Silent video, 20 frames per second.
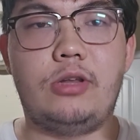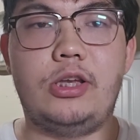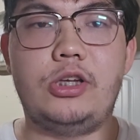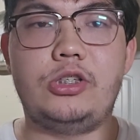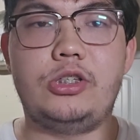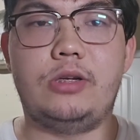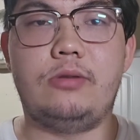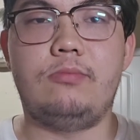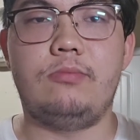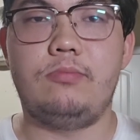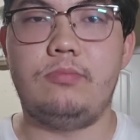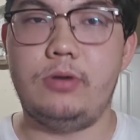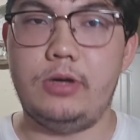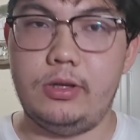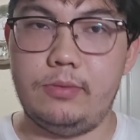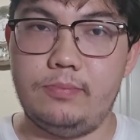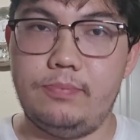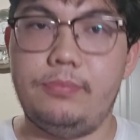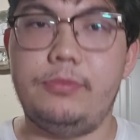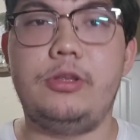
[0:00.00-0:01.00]
But,
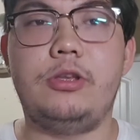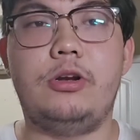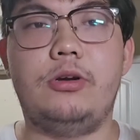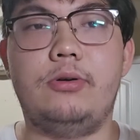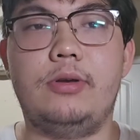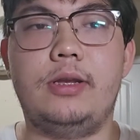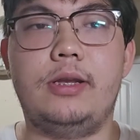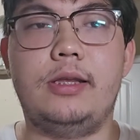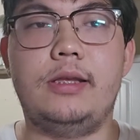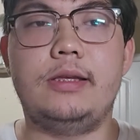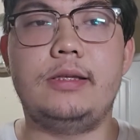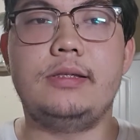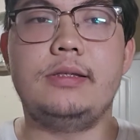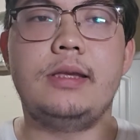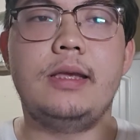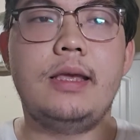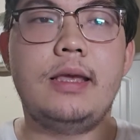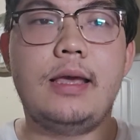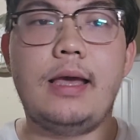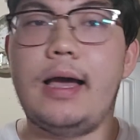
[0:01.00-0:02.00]
it is.
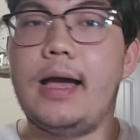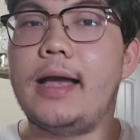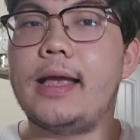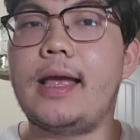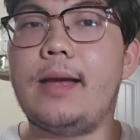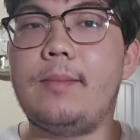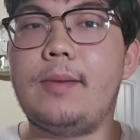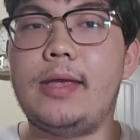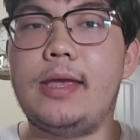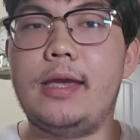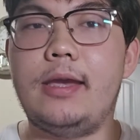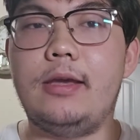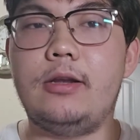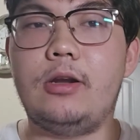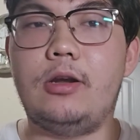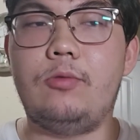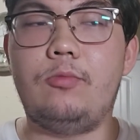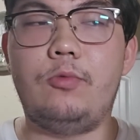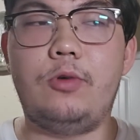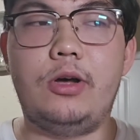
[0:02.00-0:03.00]
I got my hand on one.
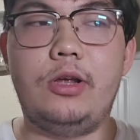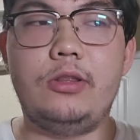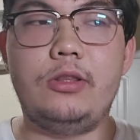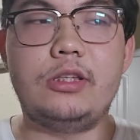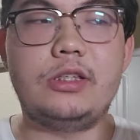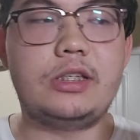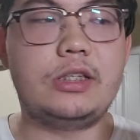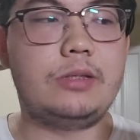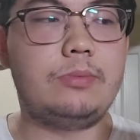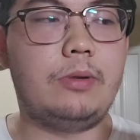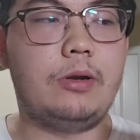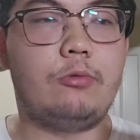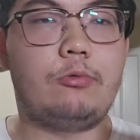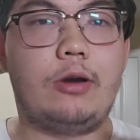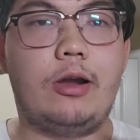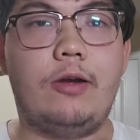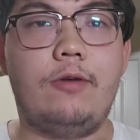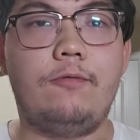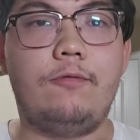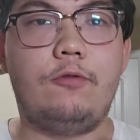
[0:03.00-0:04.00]
This has been around
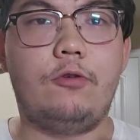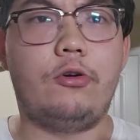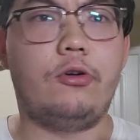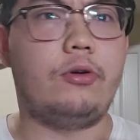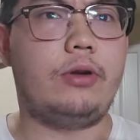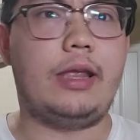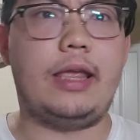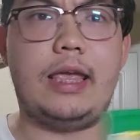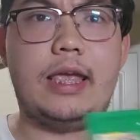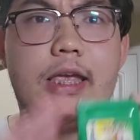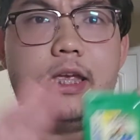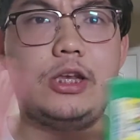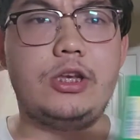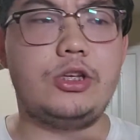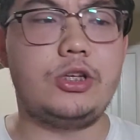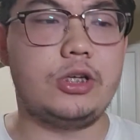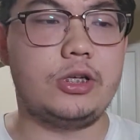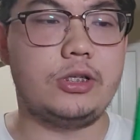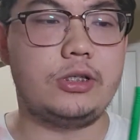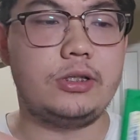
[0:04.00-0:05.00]
for ages.
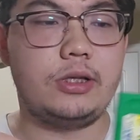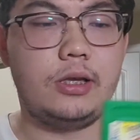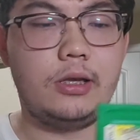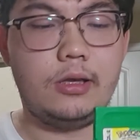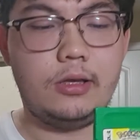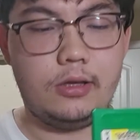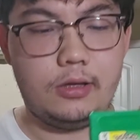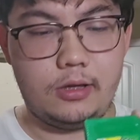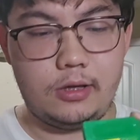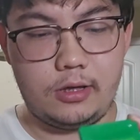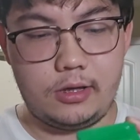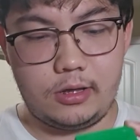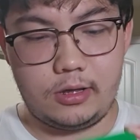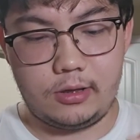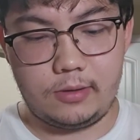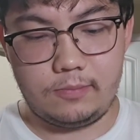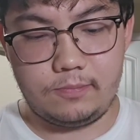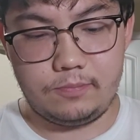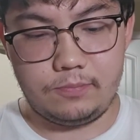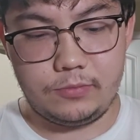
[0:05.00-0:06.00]

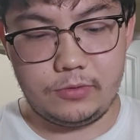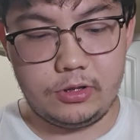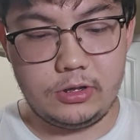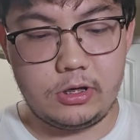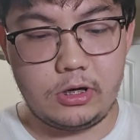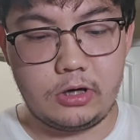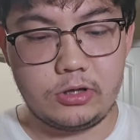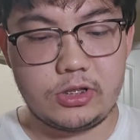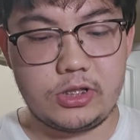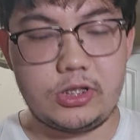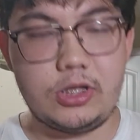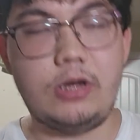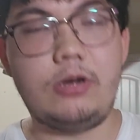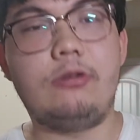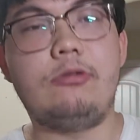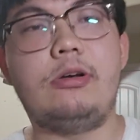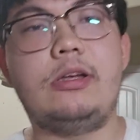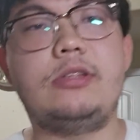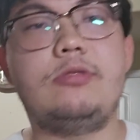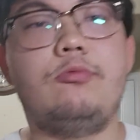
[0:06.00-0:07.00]
You can also tell as
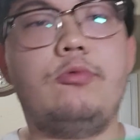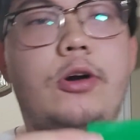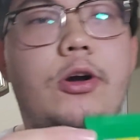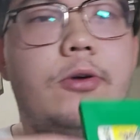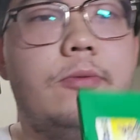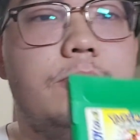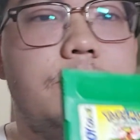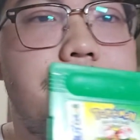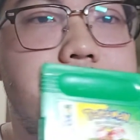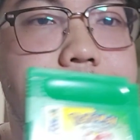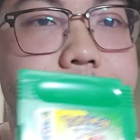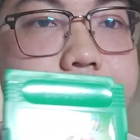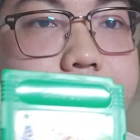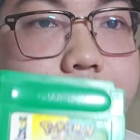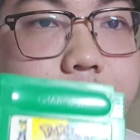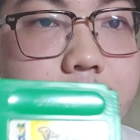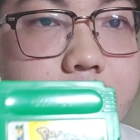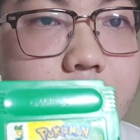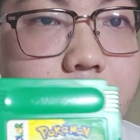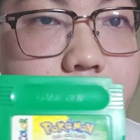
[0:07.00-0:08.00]
well
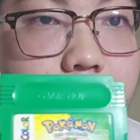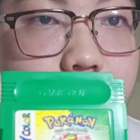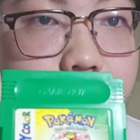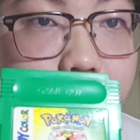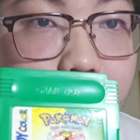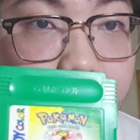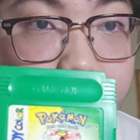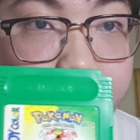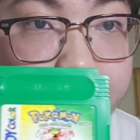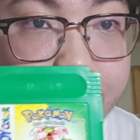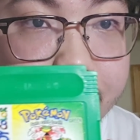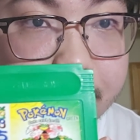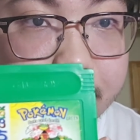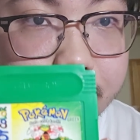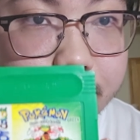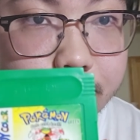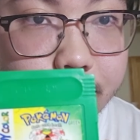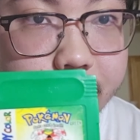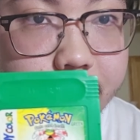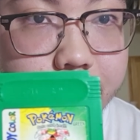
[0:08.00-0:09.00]
by right
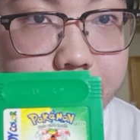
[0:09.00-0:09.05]
here.